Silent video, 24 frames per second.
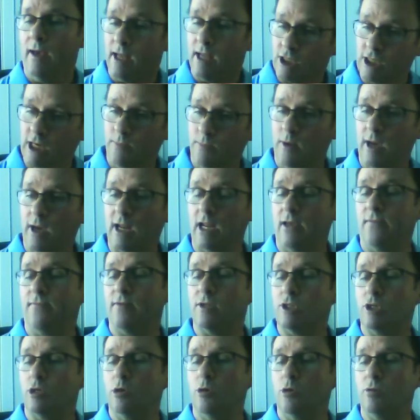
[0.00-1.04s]
typically for
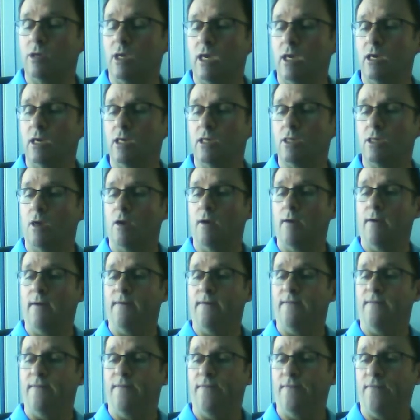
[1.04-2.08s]
2 years,
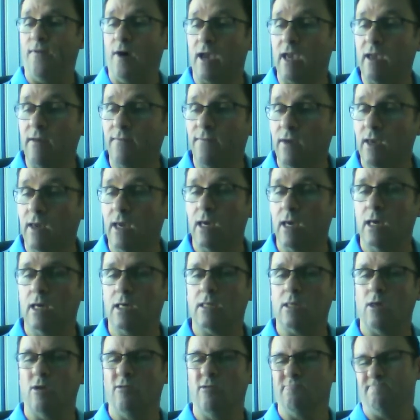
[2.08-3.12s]
5
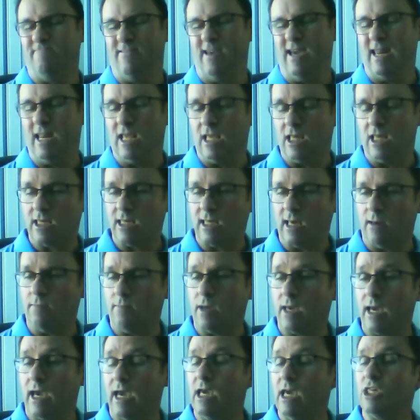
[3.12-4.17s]
years, and in
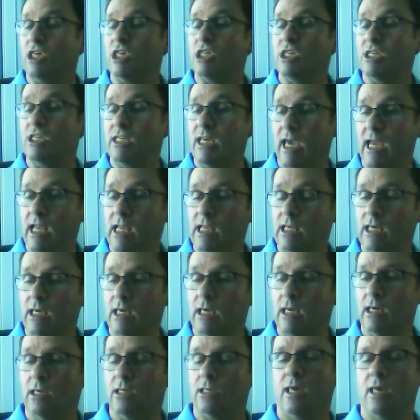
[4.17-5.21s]
some cases 10
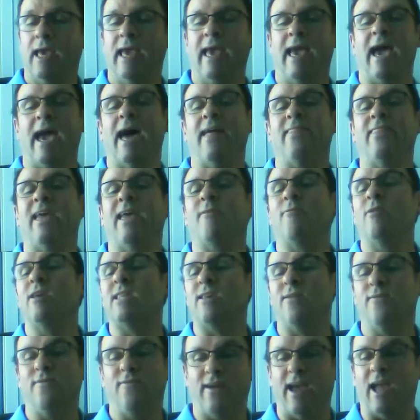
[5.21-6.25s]
years. And there
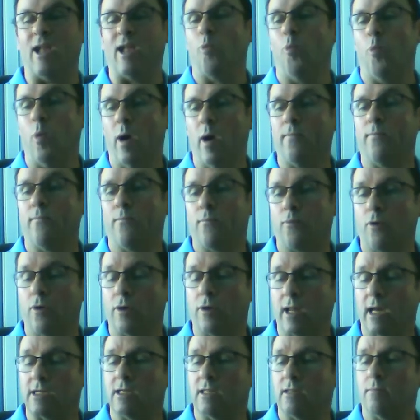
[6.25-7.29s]
is in fact one
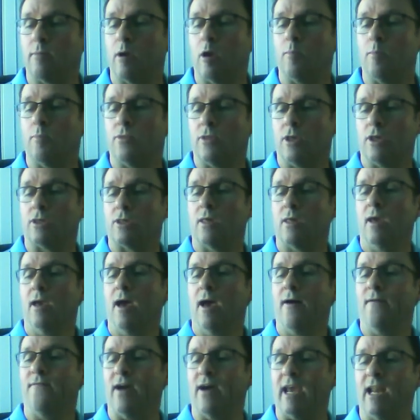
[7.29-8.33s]
product at the moment that's
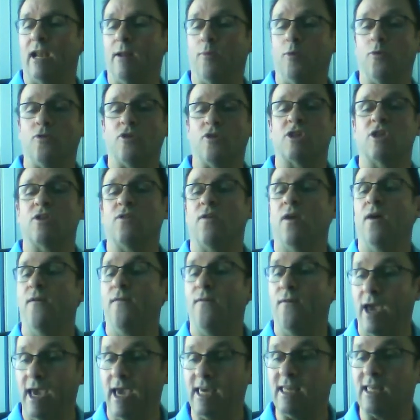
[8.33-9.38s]
available that
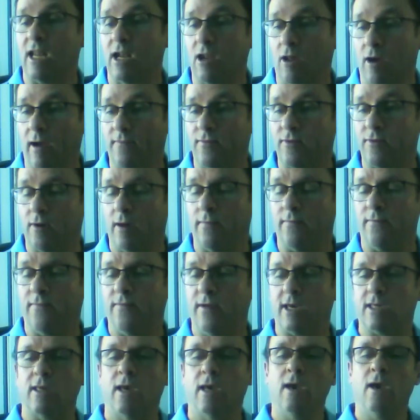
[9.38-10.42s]
is a lifetime
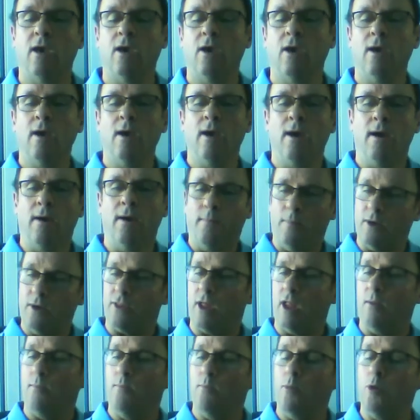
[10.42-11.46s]
fix. But
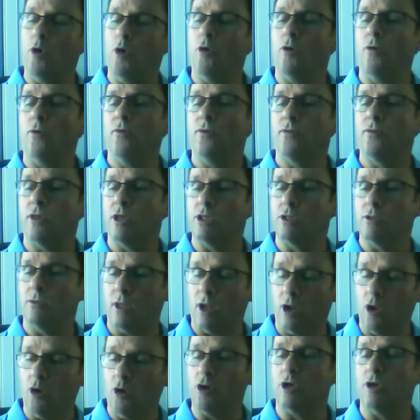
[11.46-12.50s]

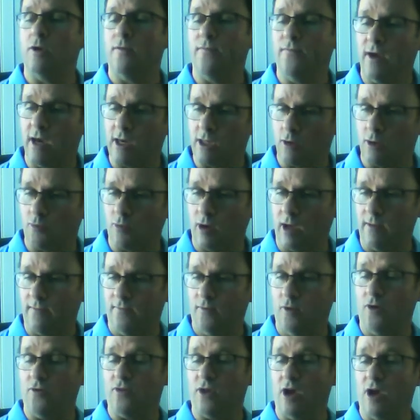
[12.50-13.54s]
the longer you fix a rate
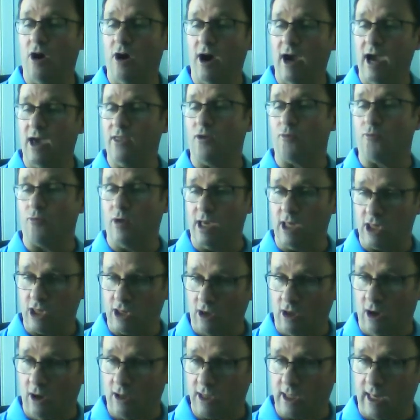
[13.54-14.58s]
for, the higher the rate
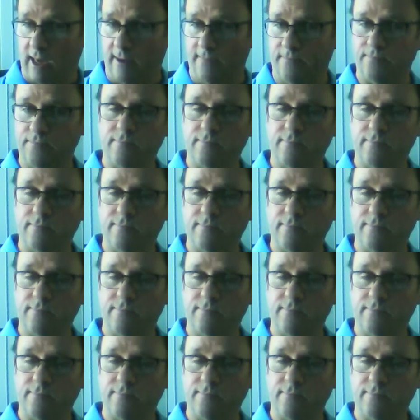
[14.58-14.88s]
starts at.